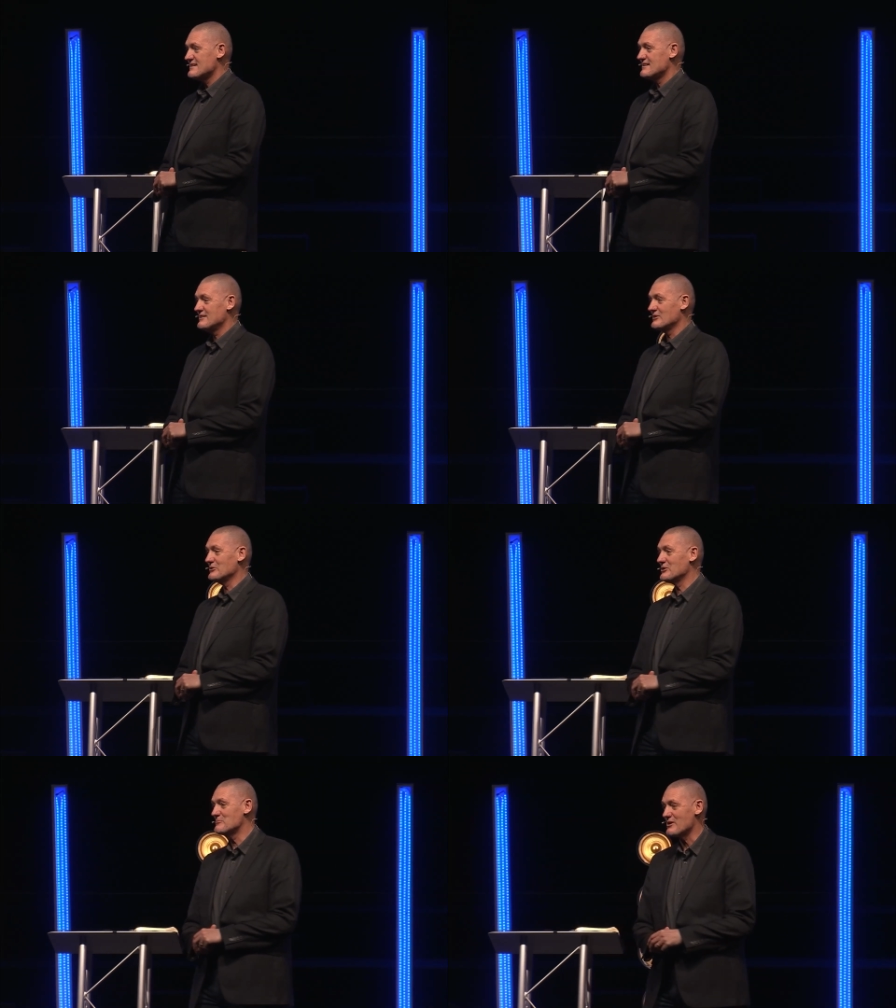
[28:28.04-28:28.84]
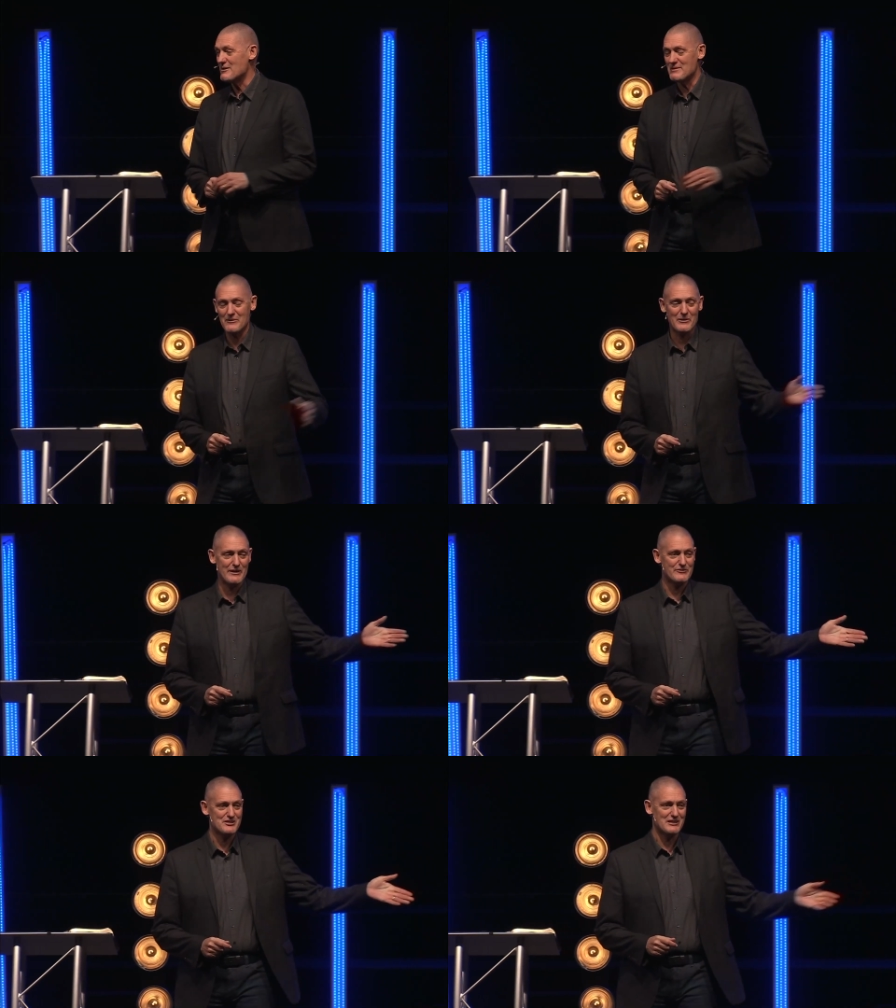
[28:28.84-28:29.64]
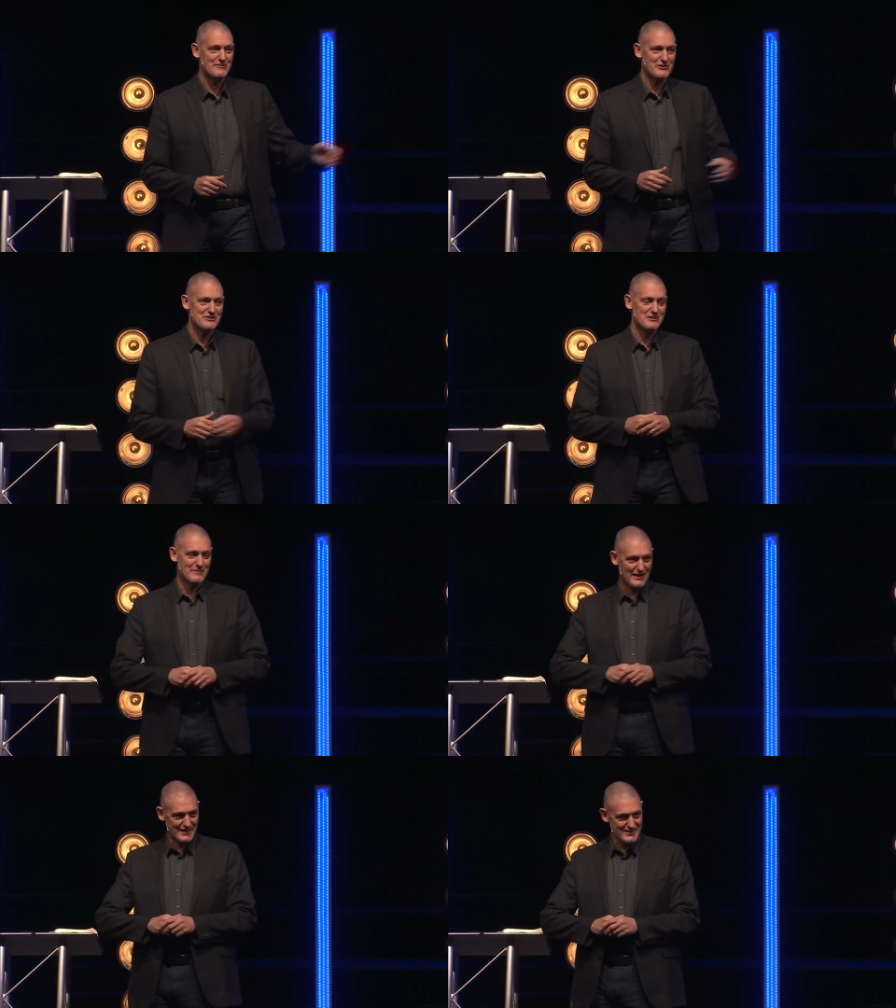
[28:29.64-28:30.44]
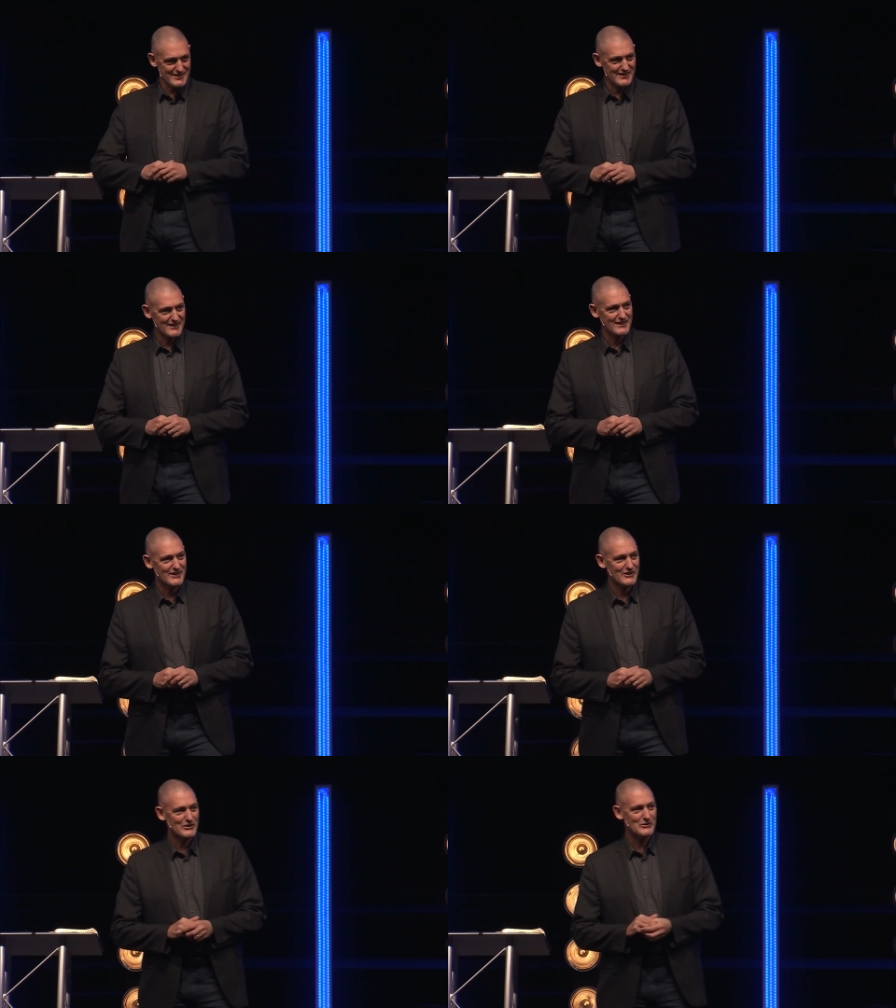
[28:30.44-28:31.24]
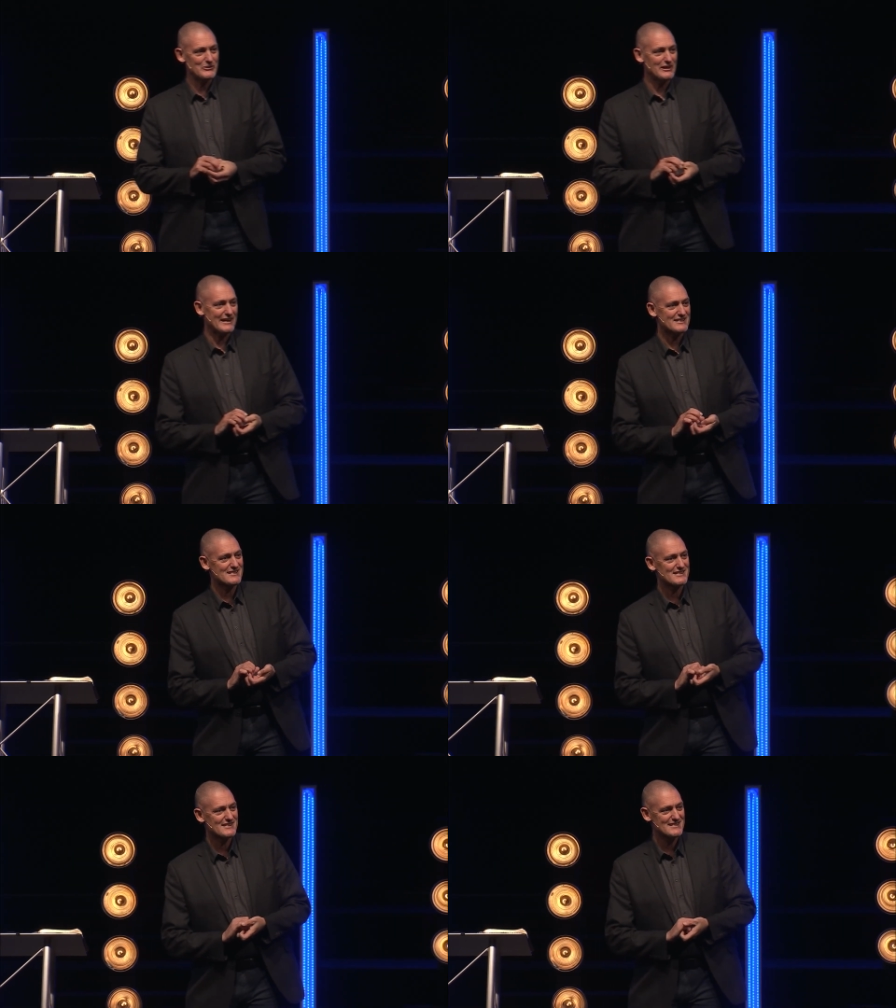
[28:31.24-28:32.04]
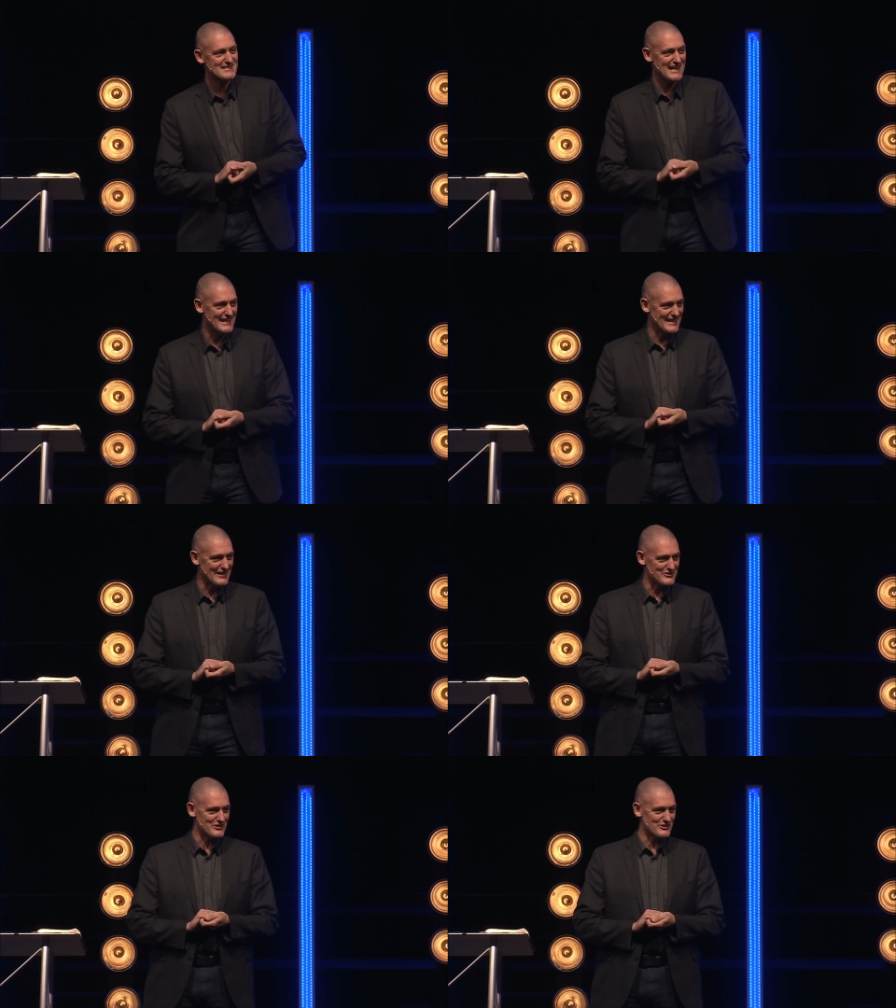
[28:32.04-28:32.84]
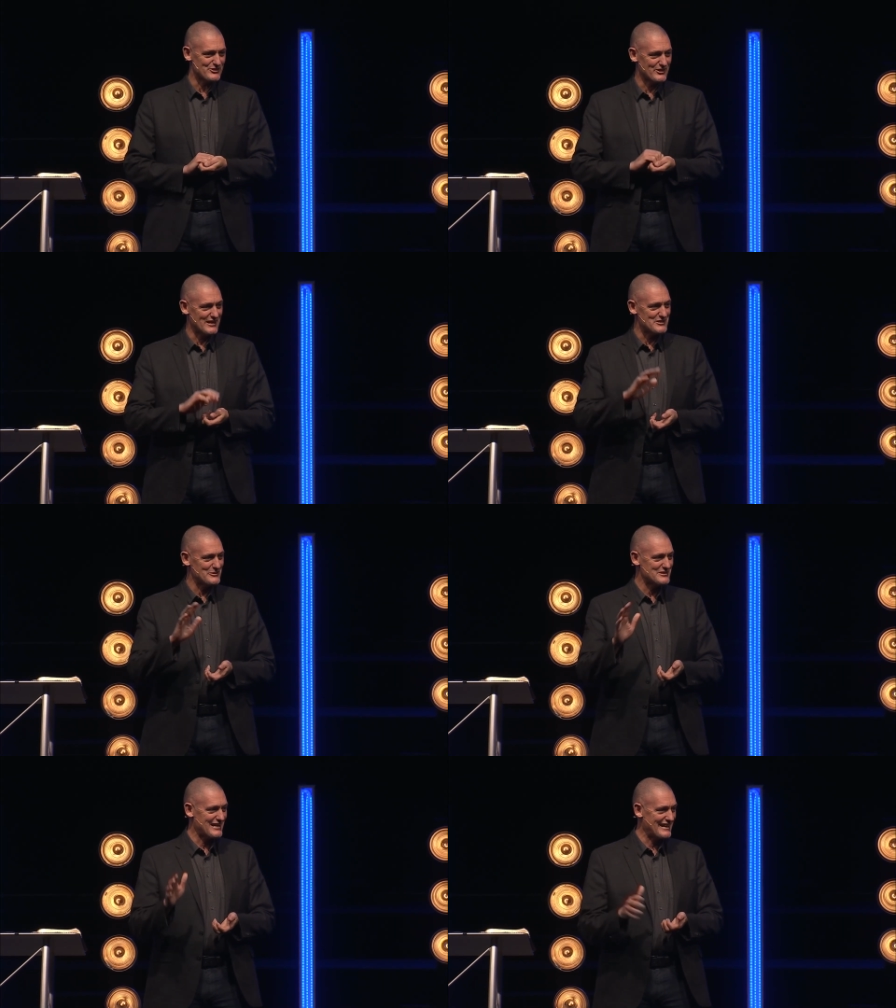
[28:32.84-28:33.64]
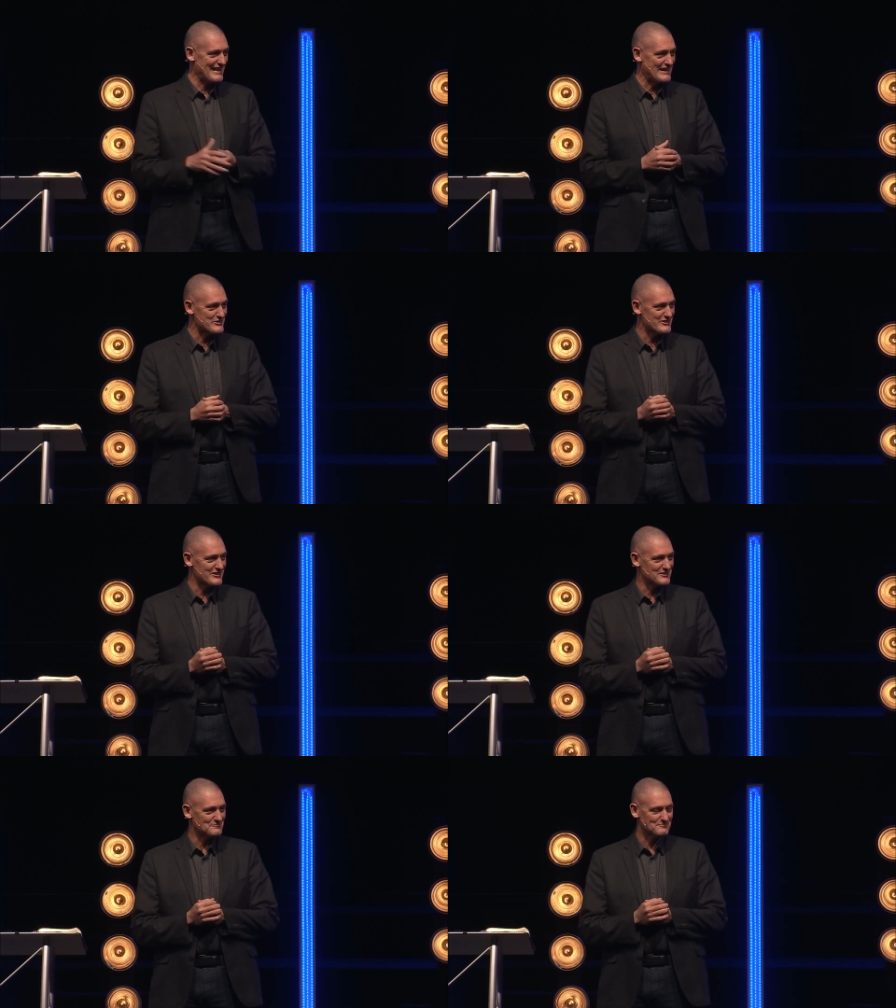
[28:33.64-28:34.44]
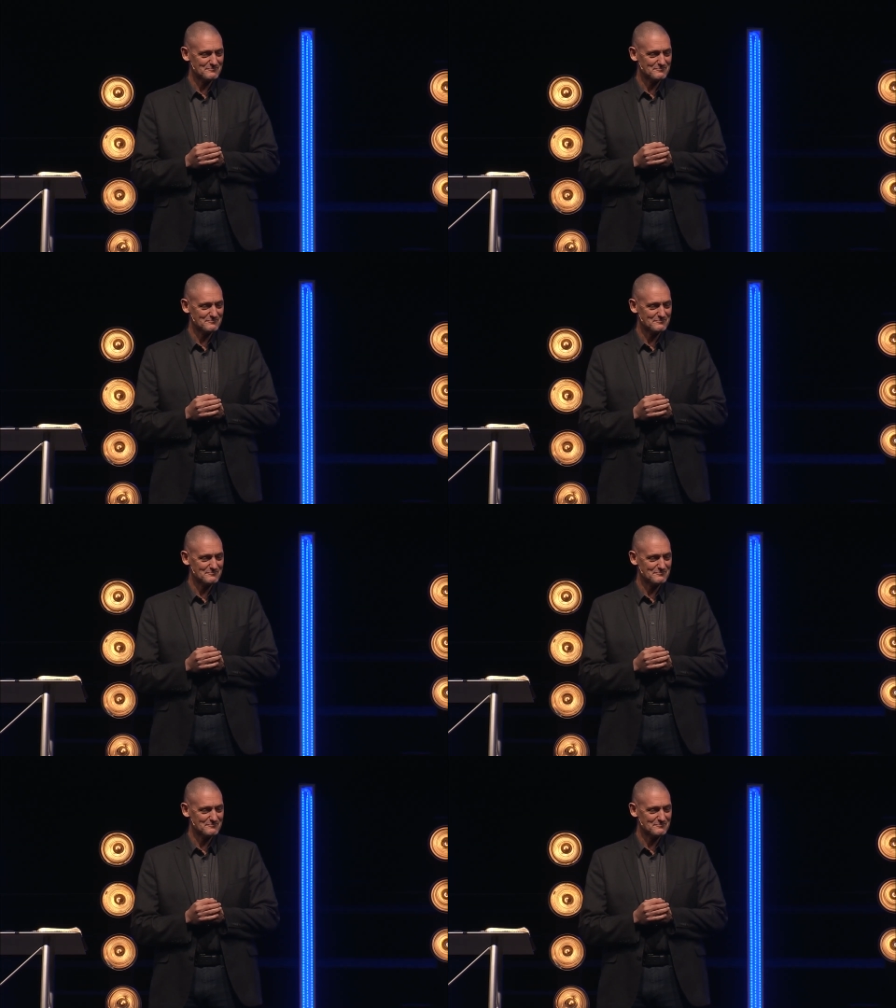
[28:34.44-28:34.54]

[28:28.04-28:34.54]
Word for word: And the Lord brought my wife Jennifer to mind, who likes tiny houses. Do you guys know what tiny houses are?